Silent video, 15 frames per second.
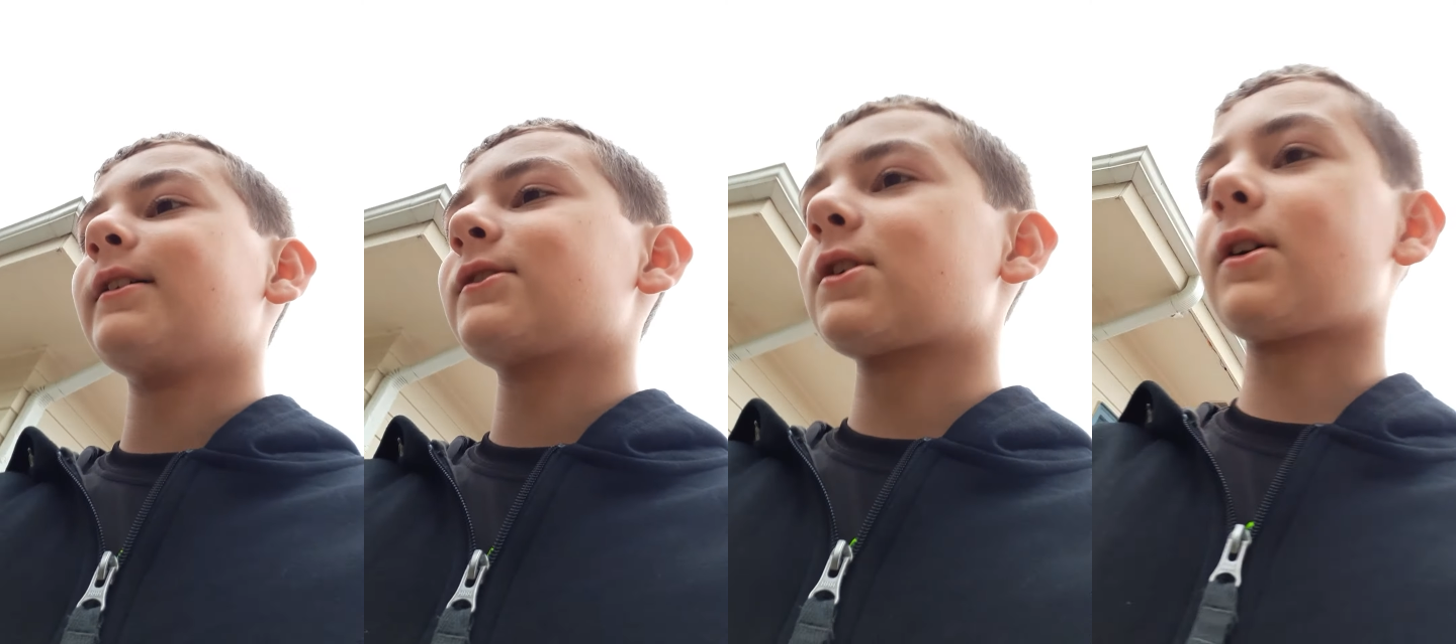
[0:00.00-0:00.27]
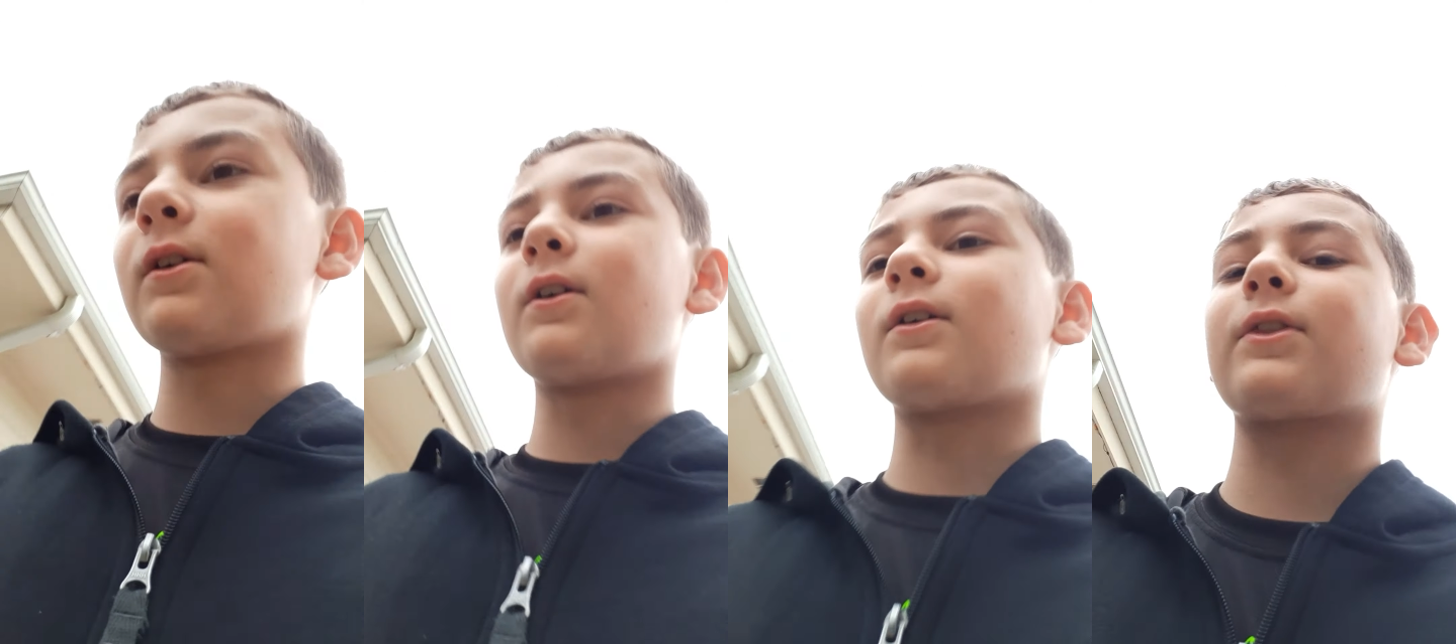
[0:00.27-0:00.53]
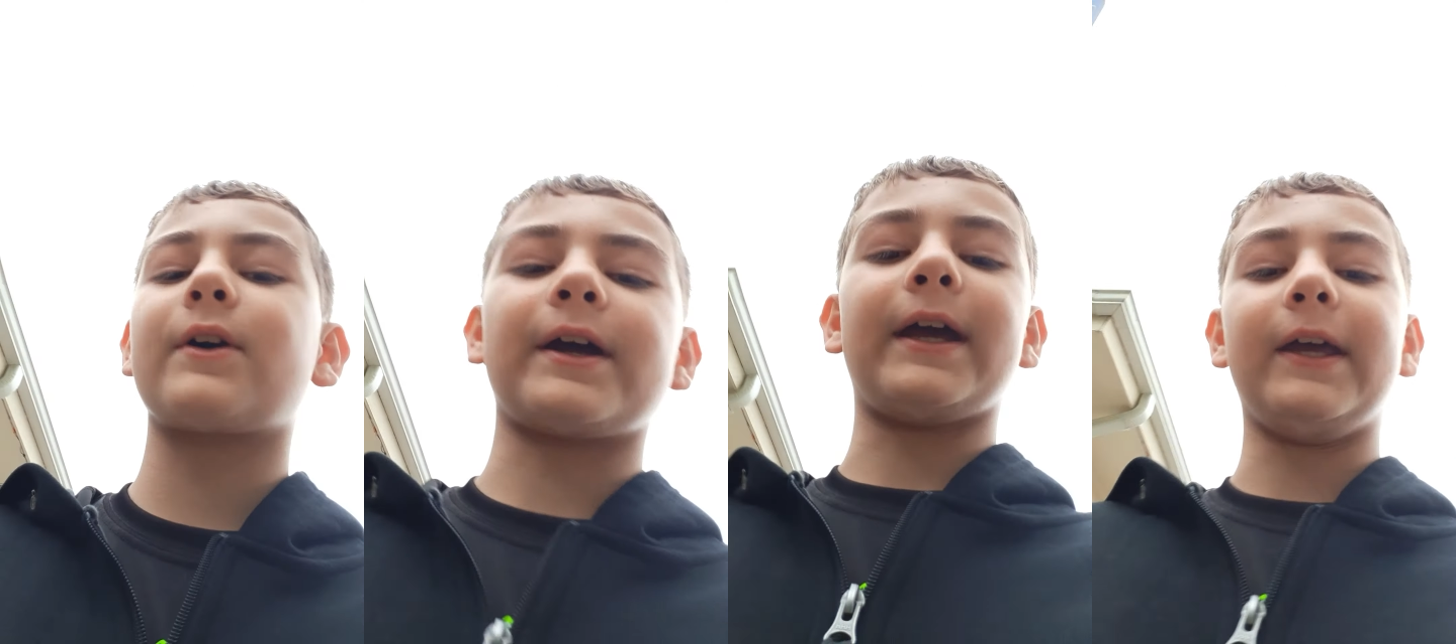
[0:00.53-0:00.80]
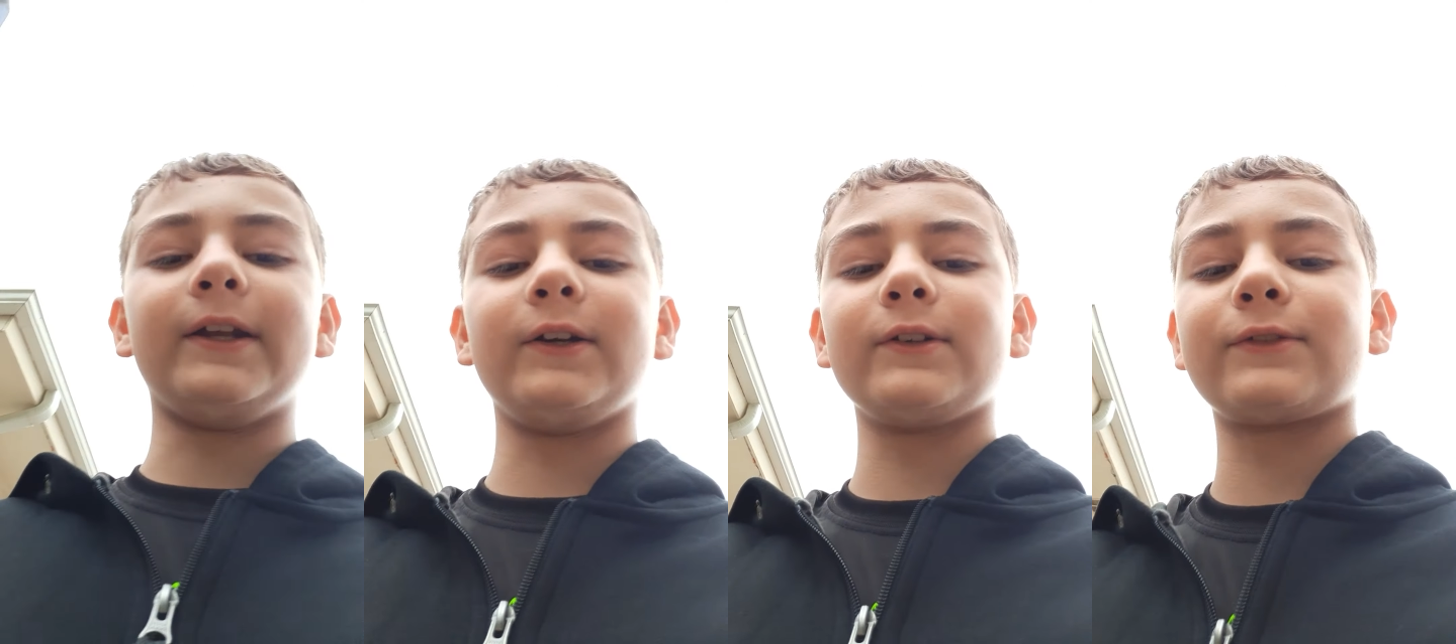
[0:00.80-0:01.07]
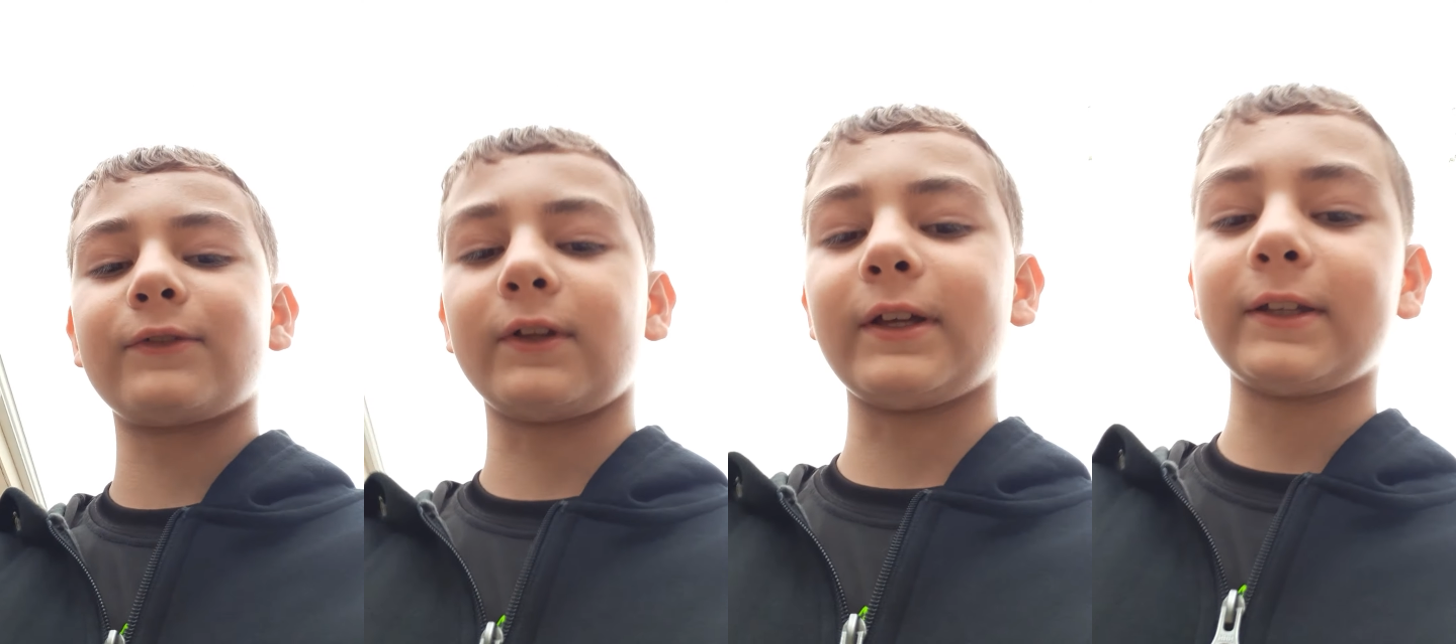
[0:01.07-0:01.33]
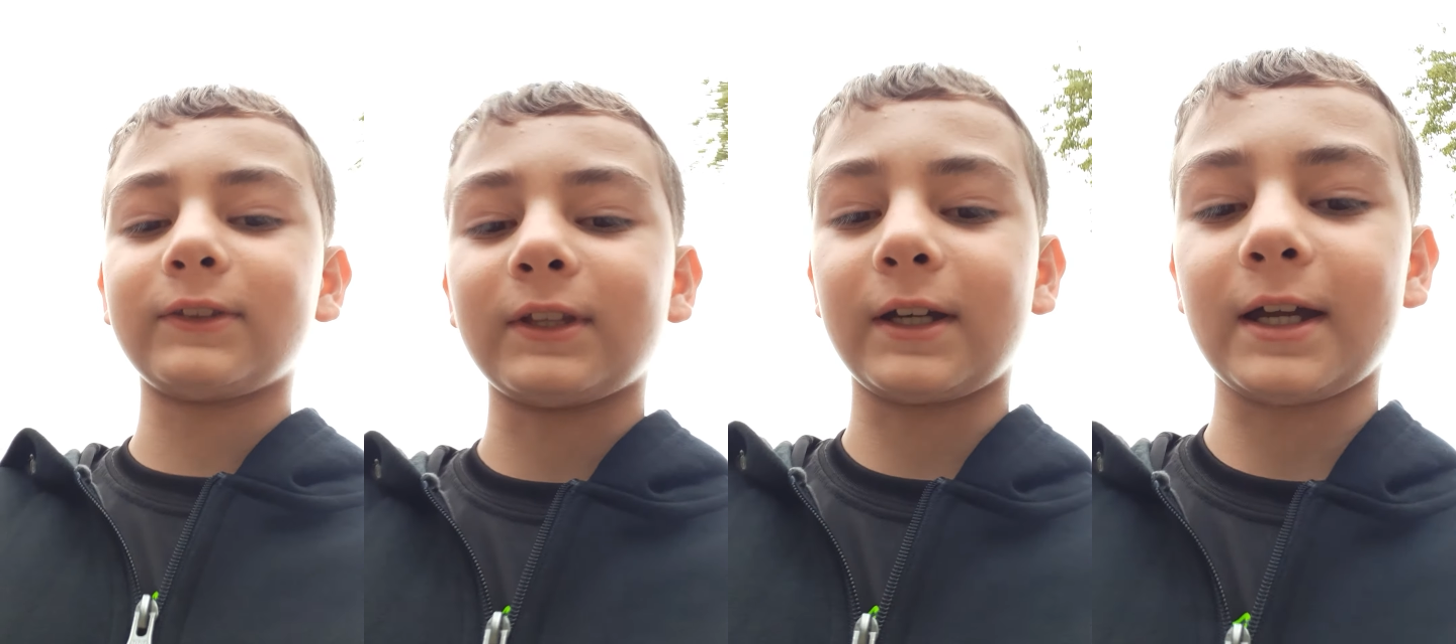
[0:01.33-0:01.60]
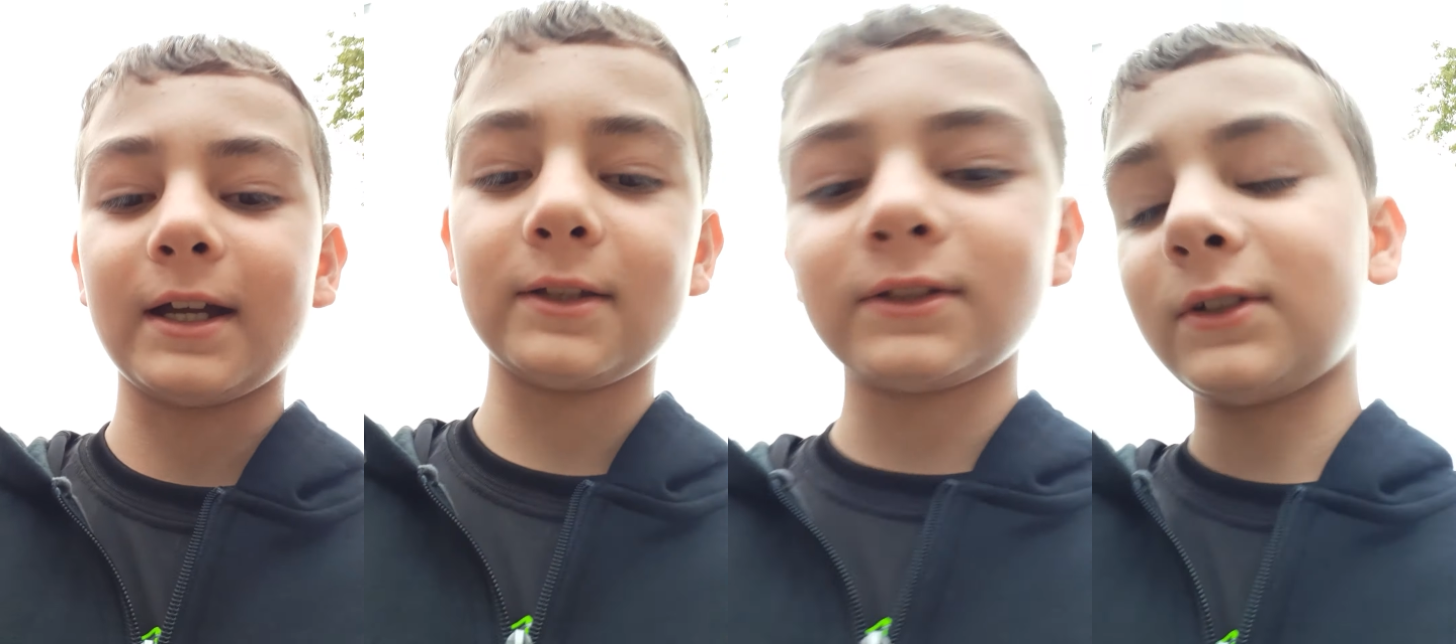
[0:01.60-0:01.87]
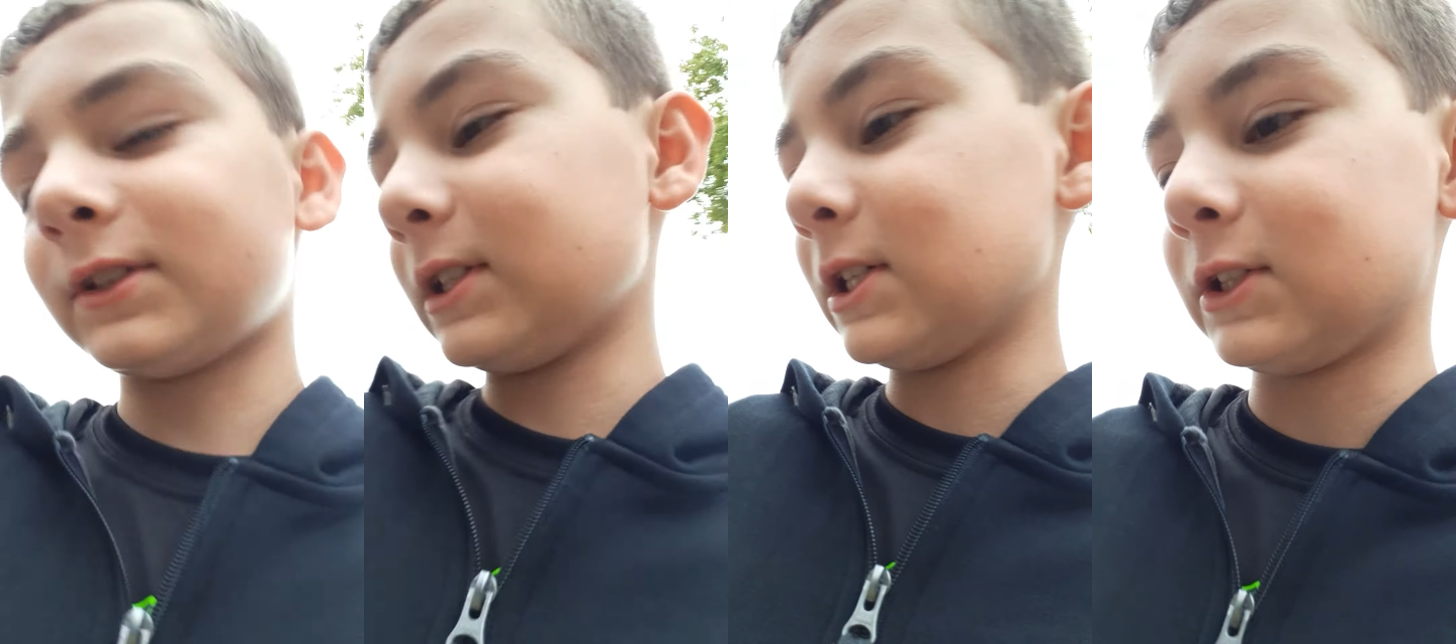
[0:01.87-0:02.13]
tell all the haters for, like, the
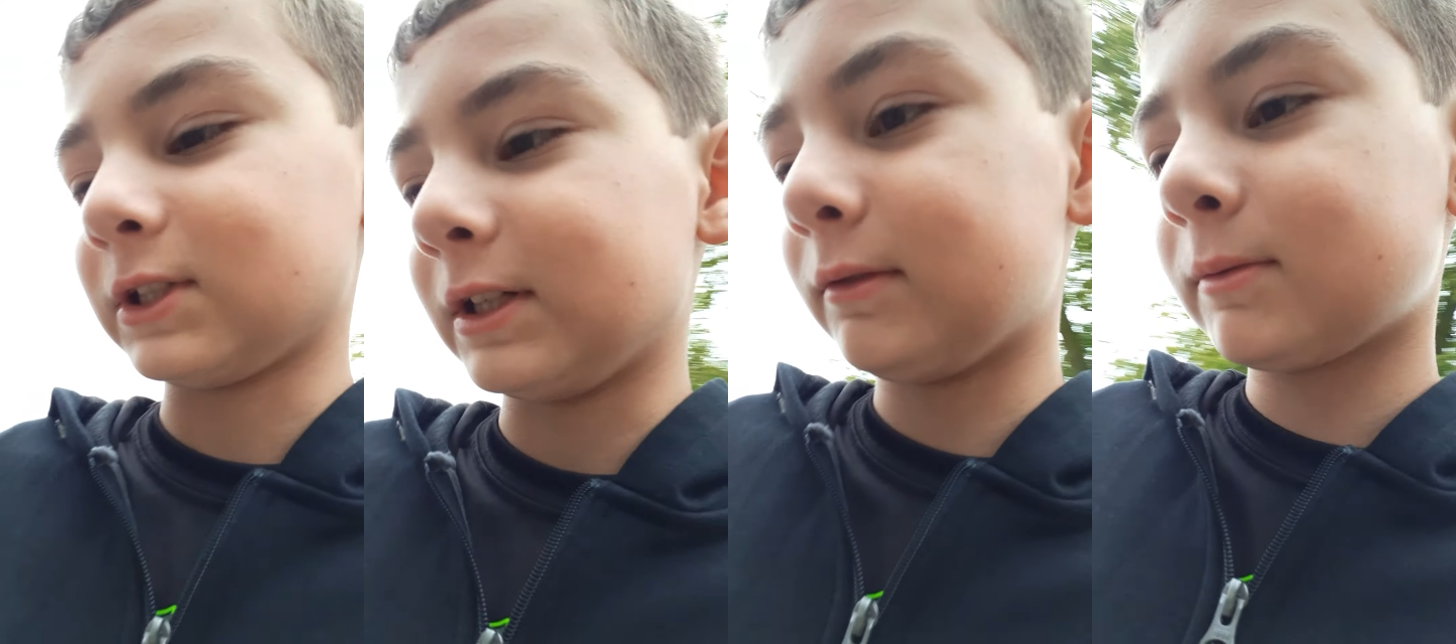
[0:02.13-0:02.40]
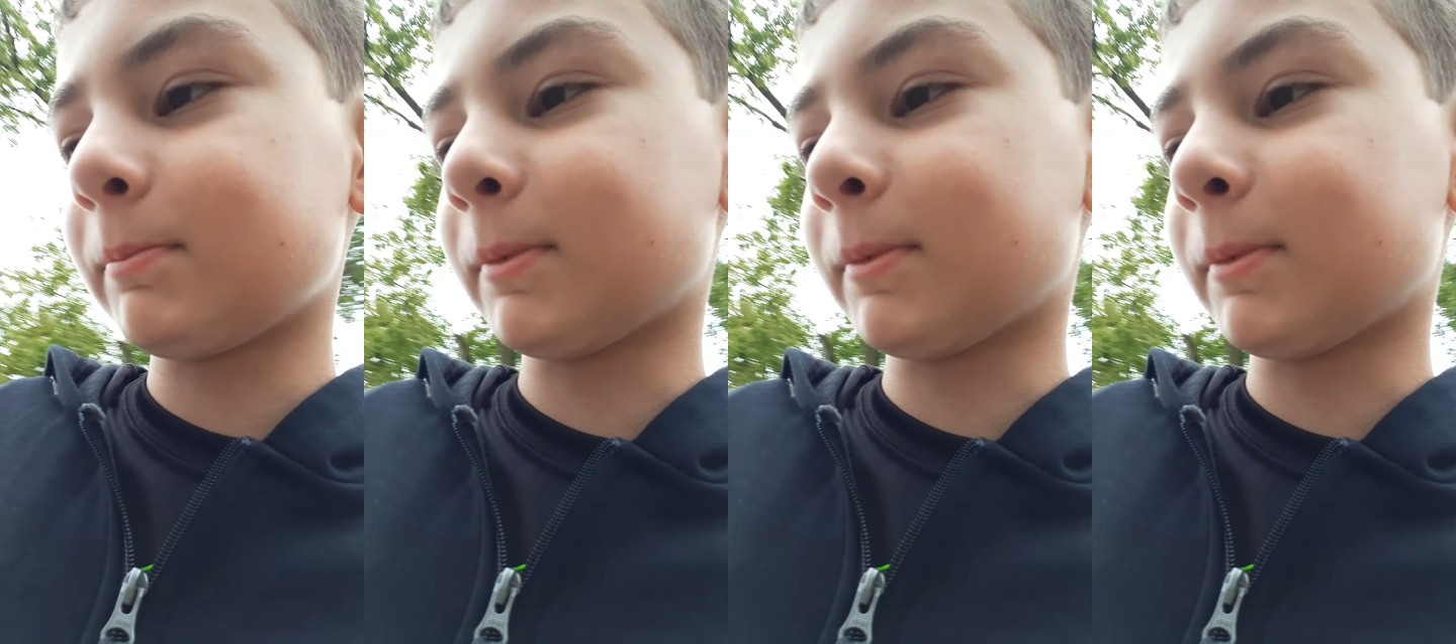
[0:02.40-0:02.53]
Kansas City Chiefs,